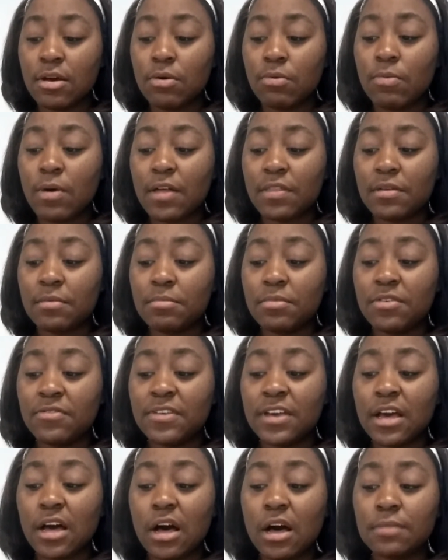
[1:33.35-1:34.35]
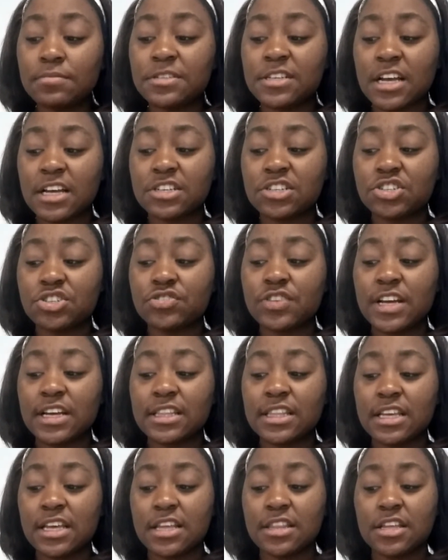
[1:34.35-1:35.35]
while the moving objects
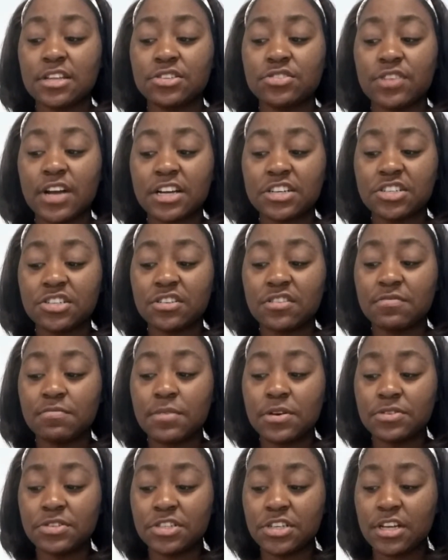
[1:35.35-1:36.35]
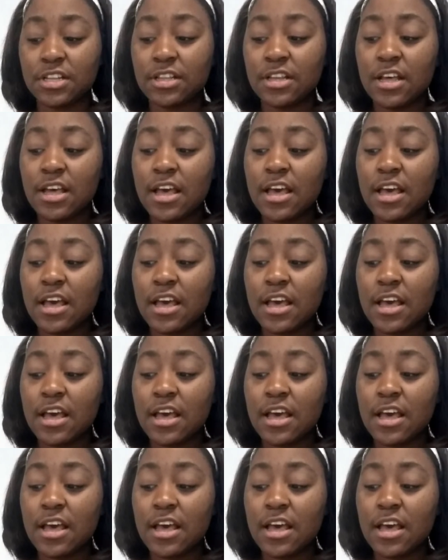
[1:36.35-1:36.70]
shrinked in the direction of motion.